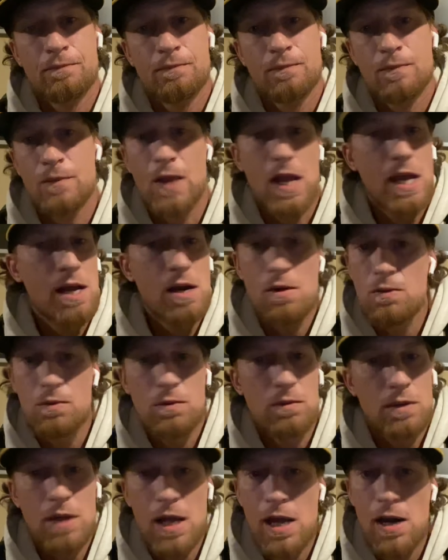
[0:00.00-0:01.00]
They
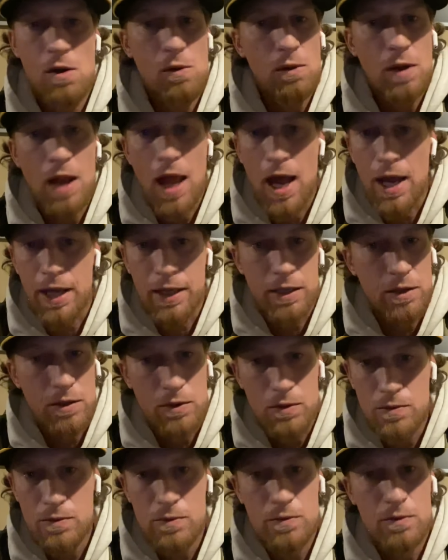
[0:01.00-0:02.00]
don't like
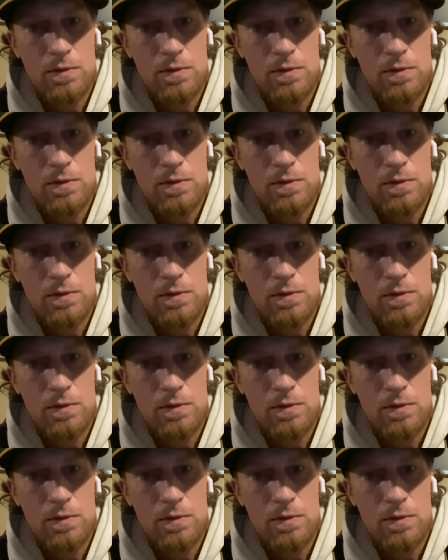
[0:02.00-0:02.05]
you.